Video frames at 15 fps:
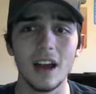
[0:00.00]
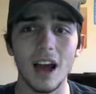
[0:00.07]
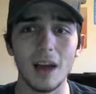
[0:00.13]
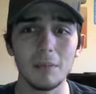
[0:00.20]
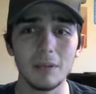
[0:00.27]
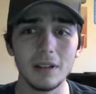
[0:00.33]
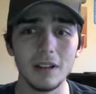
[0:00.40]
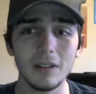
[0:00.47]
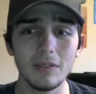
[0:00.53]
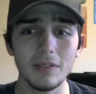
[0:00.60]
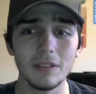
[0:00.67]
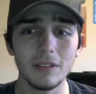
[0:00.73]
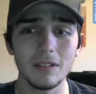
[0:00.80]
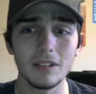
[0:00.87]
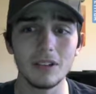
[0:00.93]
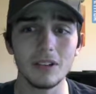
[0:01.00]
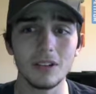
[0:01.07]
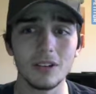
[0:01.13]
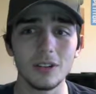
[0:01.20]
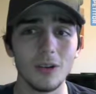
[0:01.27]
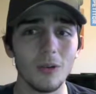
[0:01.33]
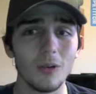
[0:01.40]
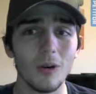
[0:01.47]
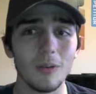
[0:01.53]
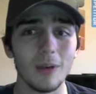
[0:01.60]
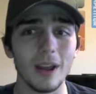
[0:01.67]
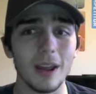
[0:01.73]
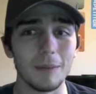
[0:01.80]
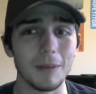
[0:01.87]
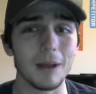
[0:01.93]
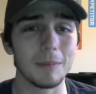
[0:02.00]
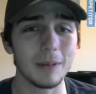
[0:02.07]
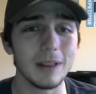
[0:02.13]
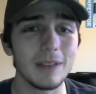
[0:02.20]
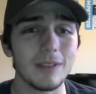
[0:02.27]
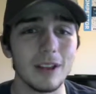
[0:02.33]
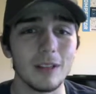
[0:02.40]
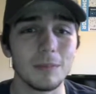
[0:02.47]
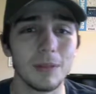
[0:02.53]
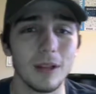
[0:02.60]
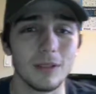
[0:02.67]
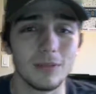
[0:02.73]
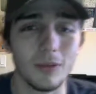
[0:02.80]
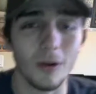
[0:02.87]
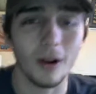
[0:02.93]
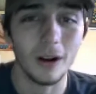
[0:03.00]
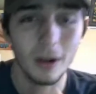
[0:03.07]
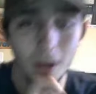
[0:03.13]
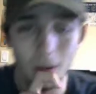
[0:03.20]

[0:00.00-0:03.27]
I believe? Don't quote me on that, but I believe it is +4.